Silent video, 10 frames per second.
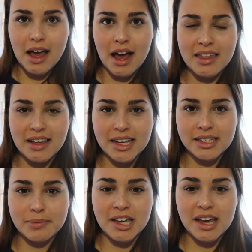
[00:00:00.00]
I think
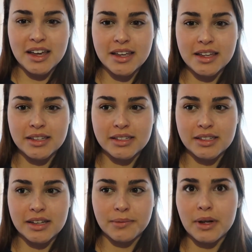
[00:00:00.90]
it's
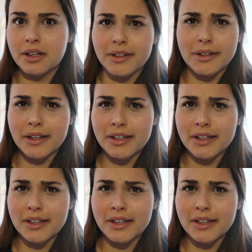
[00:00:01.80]
because, well,